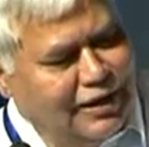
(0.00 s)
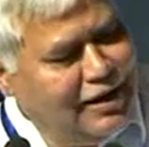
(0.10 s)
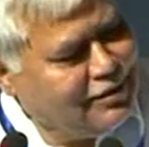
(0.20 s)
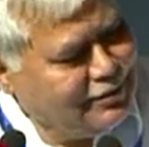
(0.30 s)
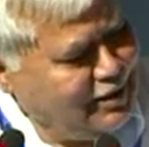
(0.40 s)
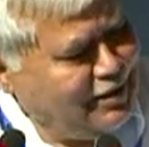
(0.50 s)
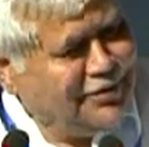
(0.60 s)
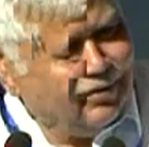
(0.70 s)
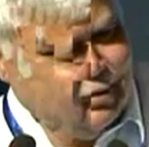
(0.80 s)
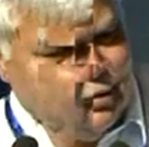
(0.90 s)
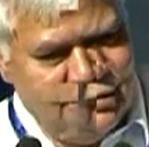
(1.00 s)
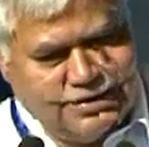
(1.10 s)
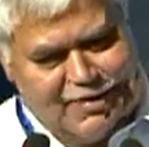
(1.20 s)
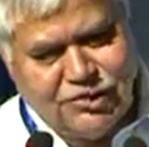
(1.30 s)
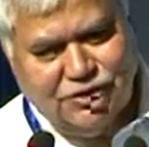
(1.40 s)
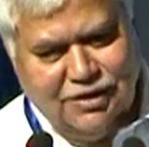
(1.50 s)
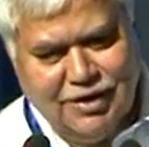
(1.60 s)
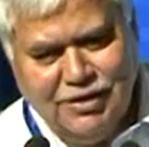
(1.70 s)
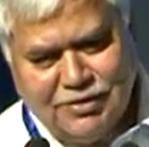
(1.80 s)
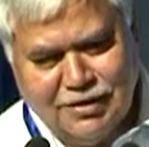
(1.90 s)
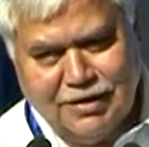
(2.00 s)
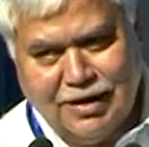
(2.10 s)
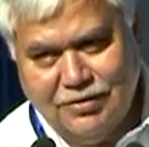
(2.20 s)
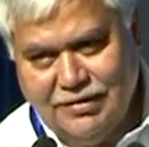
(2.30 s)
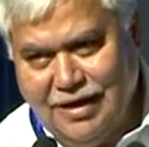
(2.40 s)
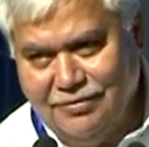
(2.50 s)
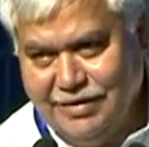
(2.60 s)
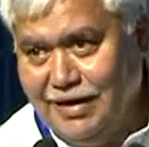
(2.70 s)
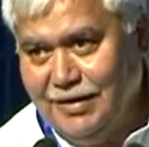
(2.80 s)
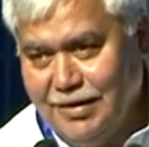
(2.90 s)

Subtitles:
Calcutta, then they had a Ranchi edition and now they have Delhi